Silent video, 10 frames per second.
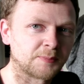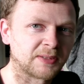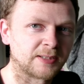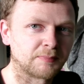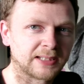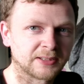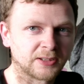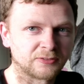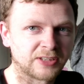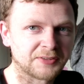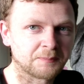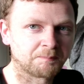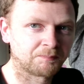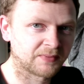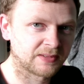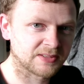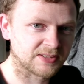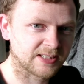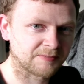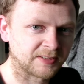be playing black or red. So it's
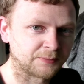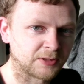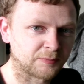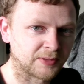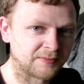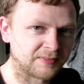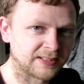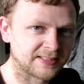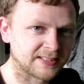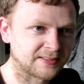definitely worth putting these in,